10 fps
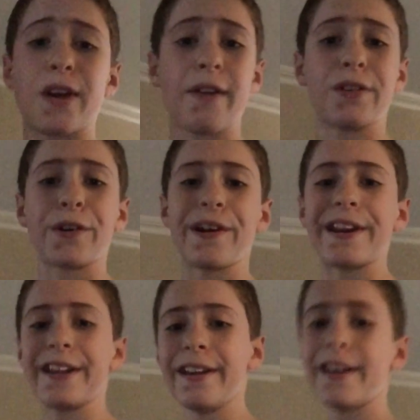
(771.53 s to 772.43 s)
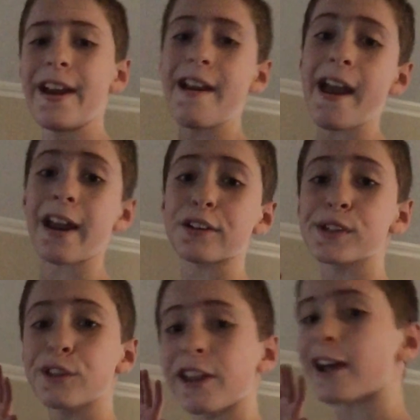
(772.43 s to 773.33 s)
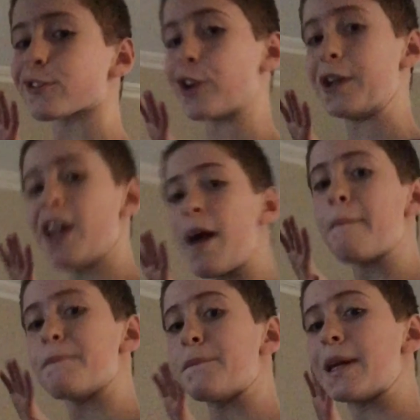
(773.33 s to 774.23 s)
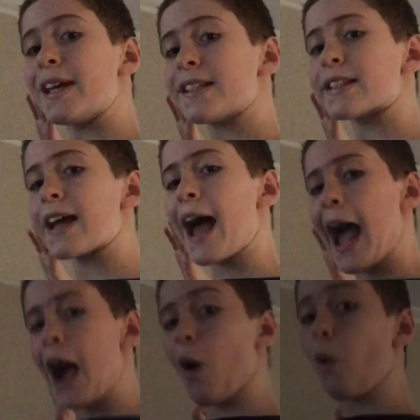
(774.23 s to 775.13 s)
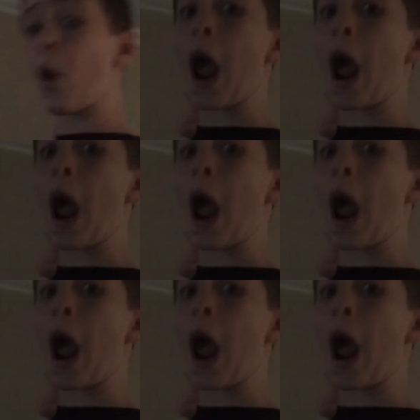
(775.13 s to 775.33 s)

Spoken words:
haven't already. And I'll see you in the next one. Peace out.